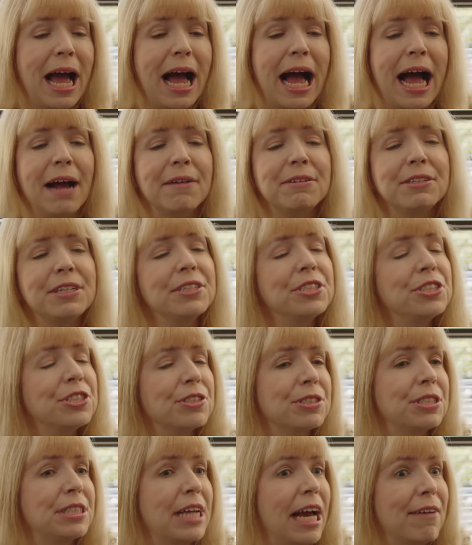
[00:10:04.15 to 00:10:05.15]
How does
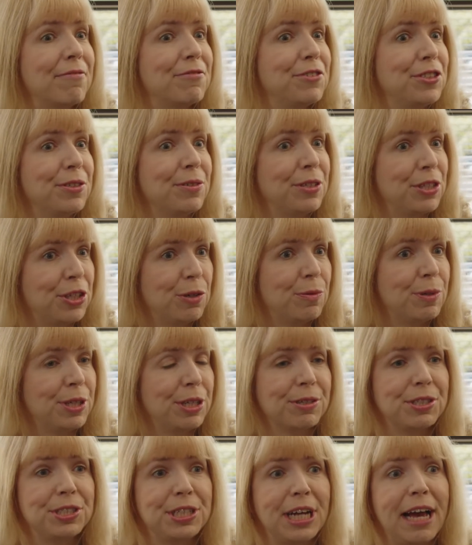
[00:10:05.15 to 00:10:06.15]
you and
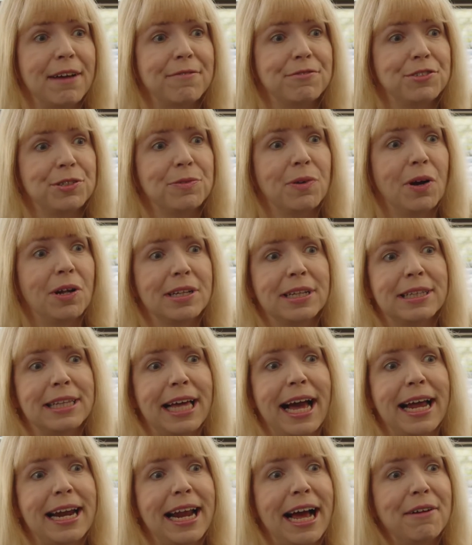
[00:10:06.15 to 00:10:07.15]
your staff do all of
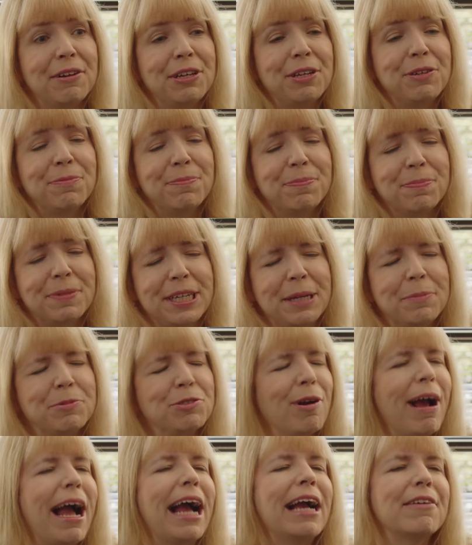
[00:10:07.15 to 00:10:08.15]
that? How do you keep
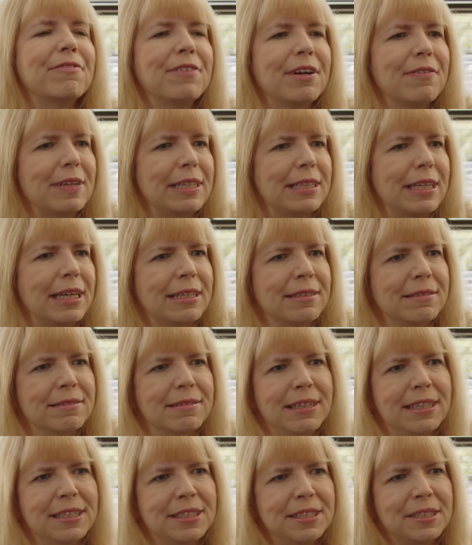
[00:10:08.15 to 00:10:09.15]
track of everything?
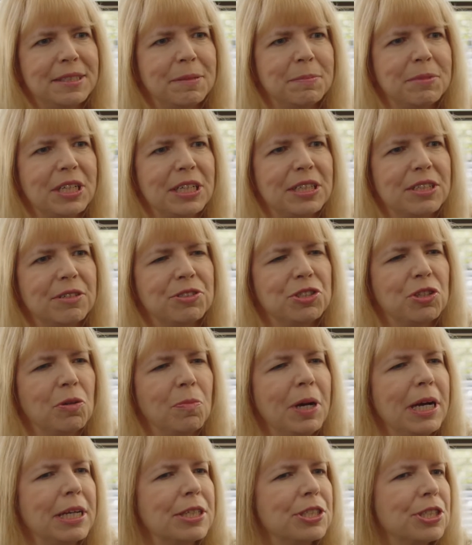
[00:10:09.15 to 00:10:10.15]
It just seems like there's so
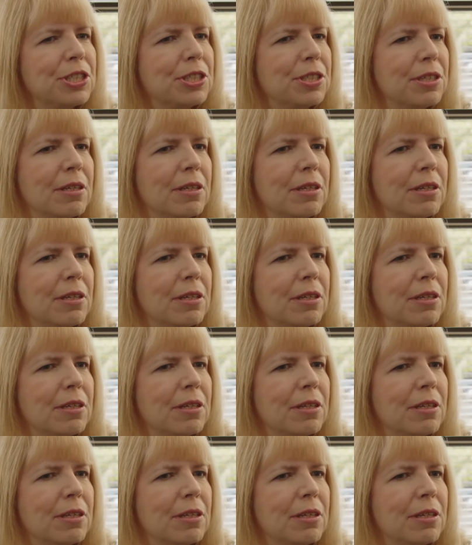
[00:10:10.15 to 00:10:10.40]
much.